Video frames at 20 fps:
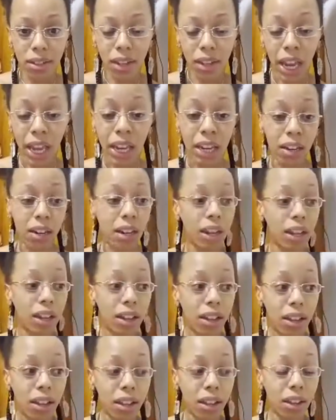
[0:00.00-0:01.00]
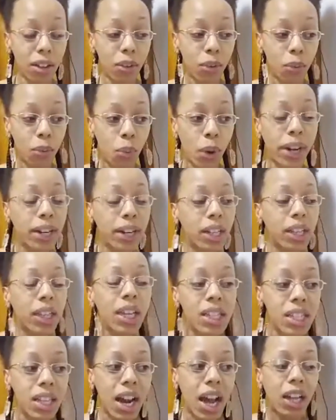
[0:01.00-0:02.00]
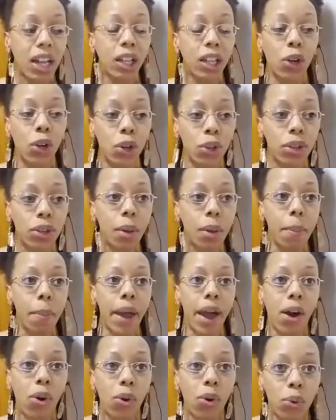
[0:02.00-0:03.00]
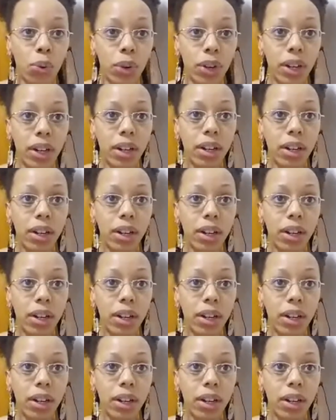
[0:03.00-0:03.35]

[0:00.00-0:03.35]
And one of the things that I learned about